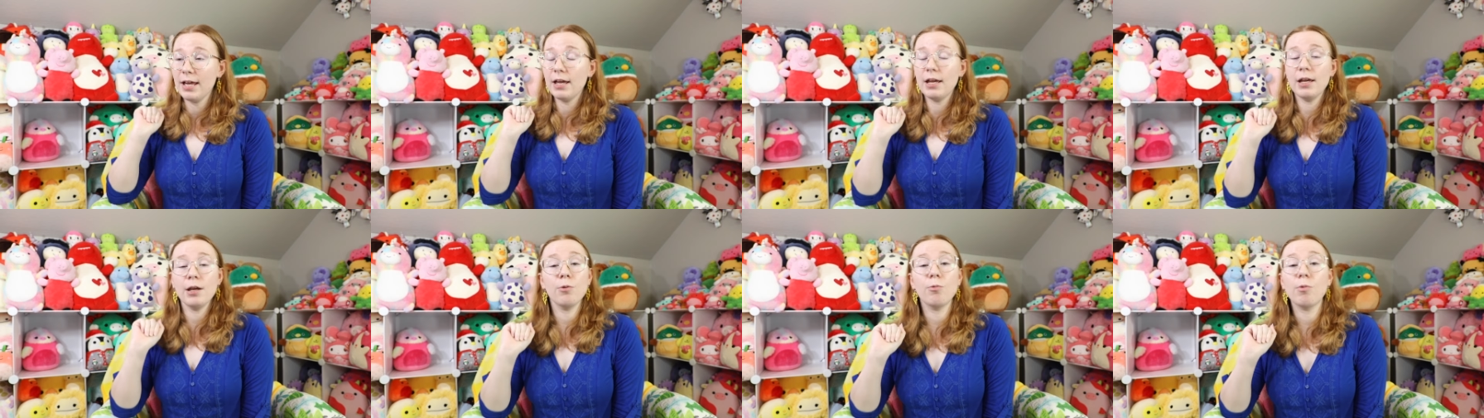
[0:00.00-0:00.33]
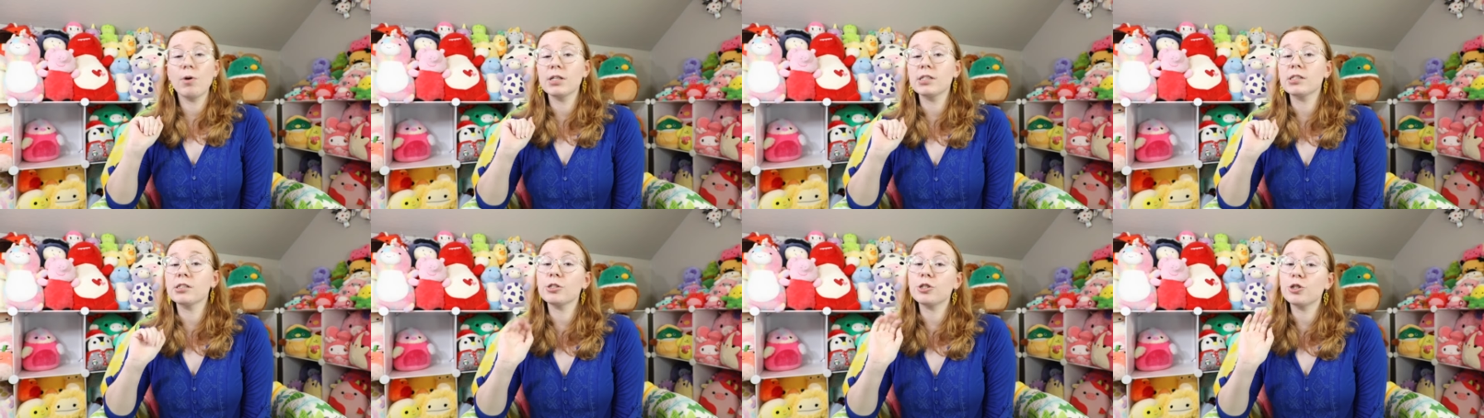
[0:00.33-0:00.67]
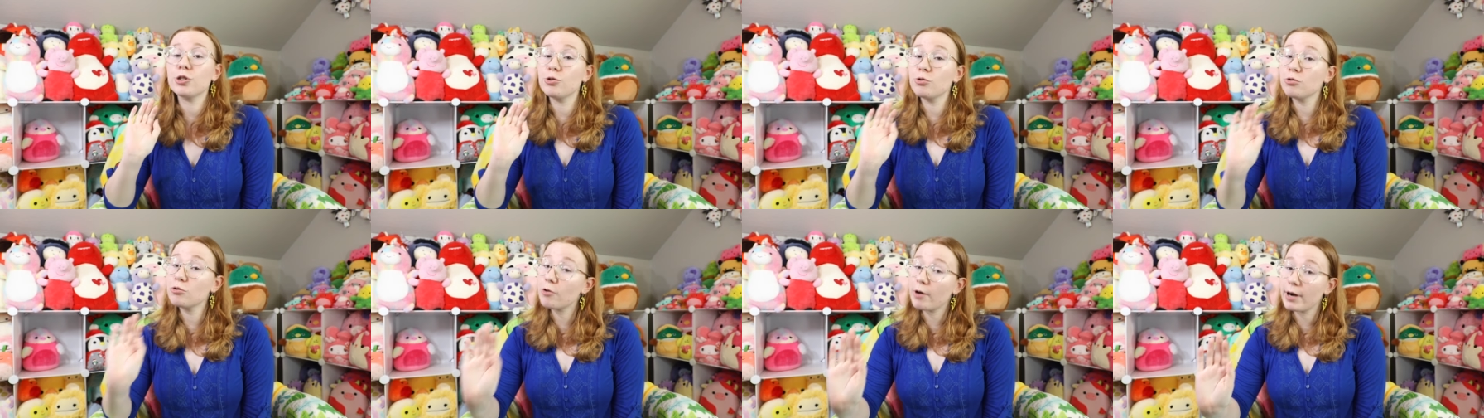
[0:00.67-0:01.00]
It wasn't
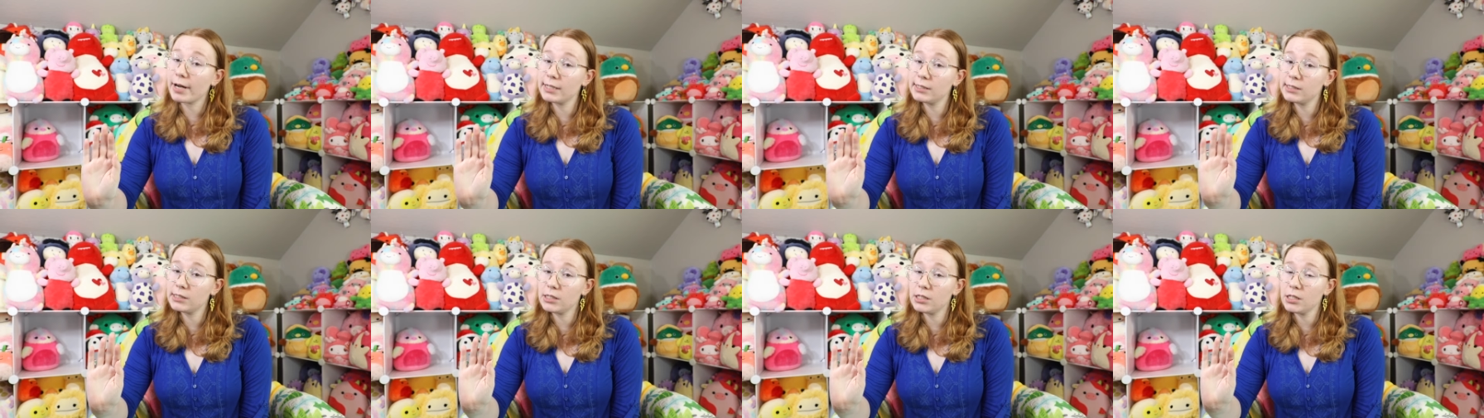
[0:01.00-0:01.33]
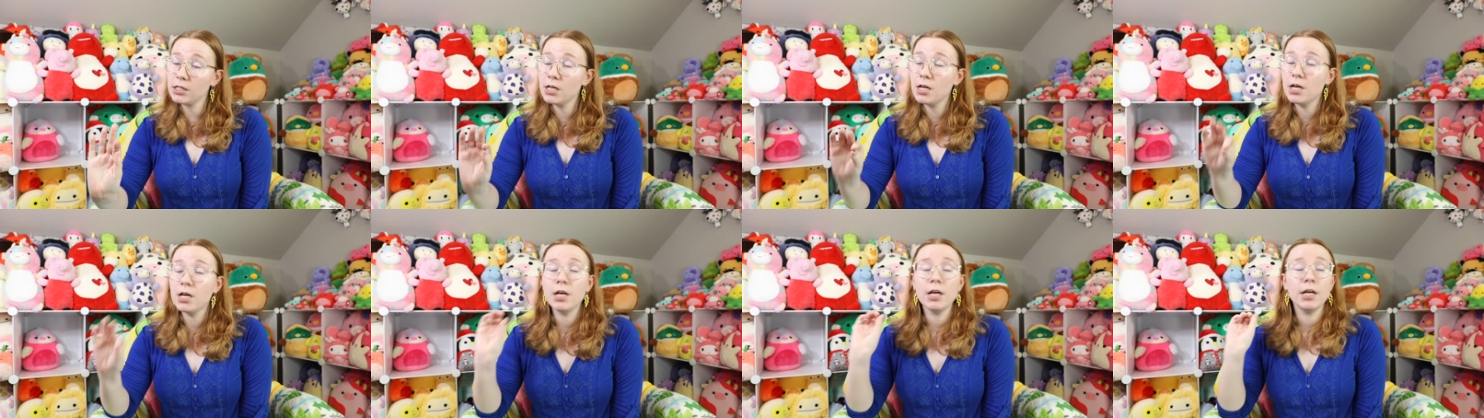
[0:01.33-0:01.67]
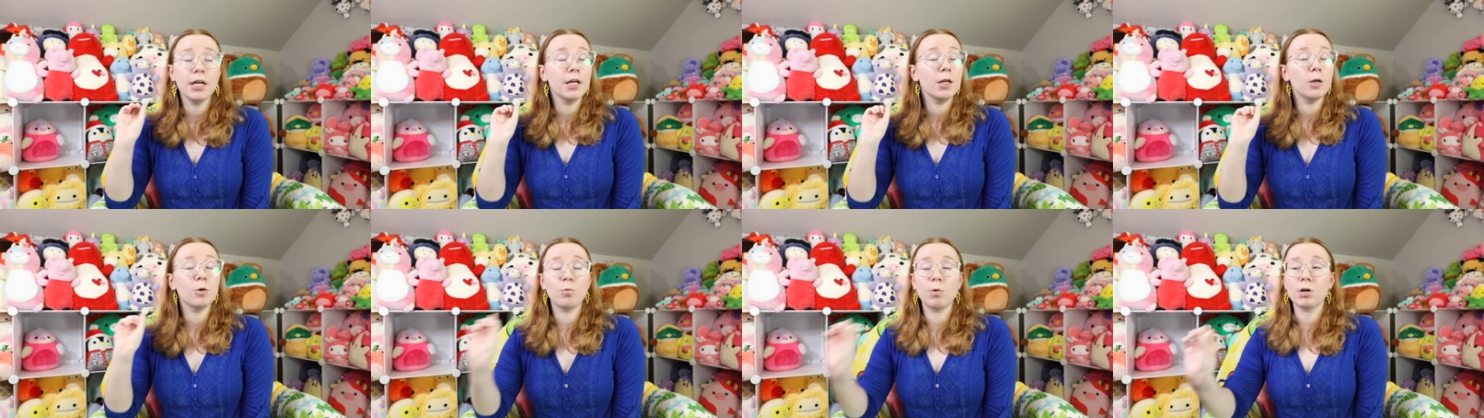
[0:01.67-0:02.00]
too crazy.
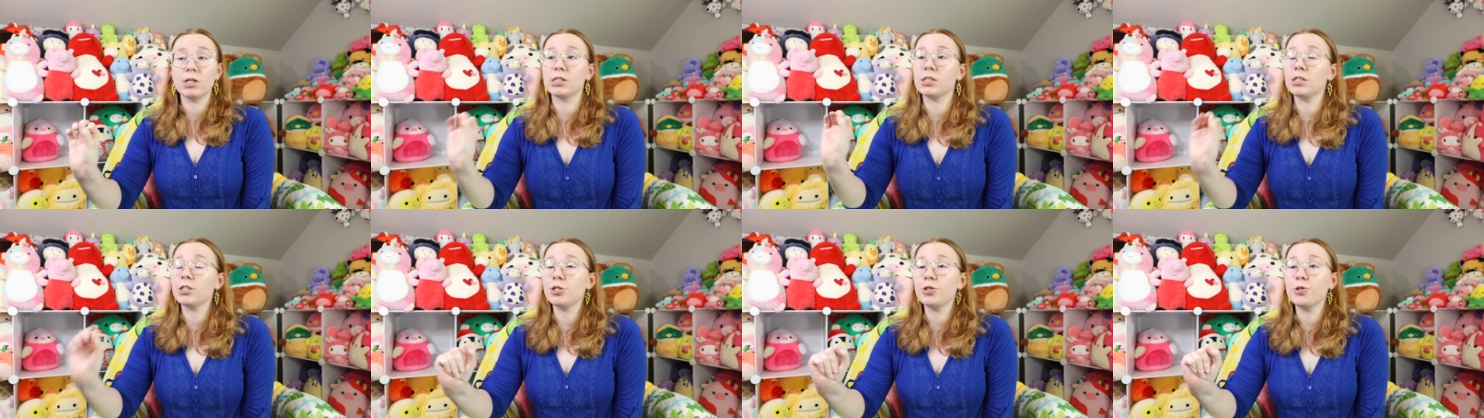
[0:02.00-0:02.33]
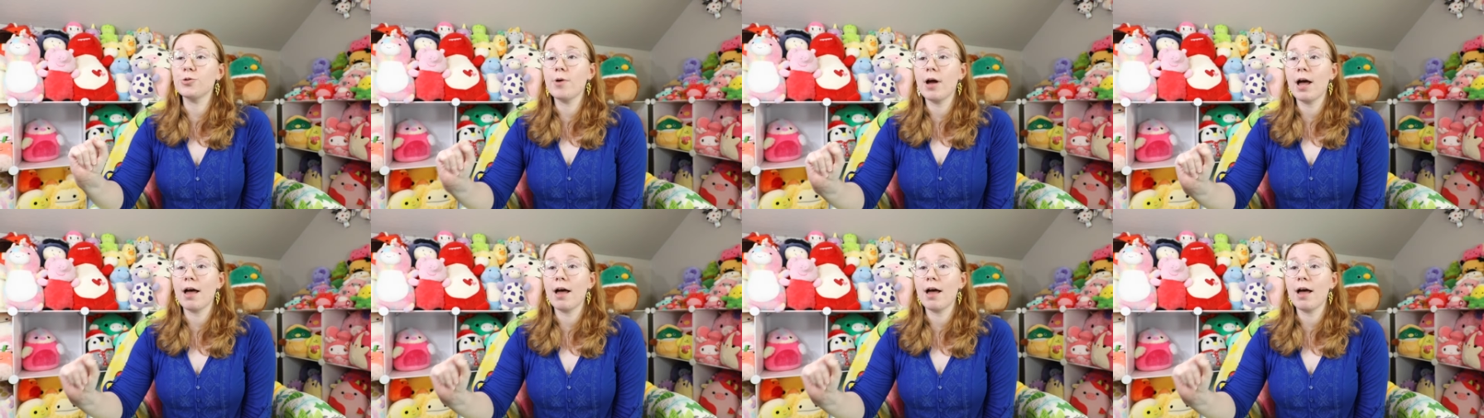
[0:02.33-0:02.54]
It wasn't too